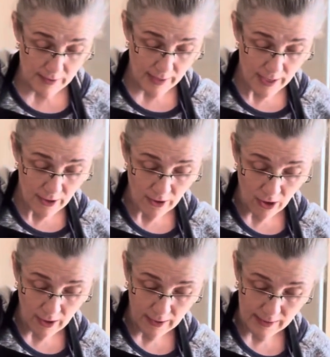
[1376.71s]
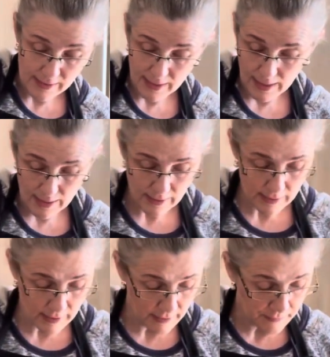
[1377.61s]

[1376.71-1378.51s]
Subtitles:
They are not as nice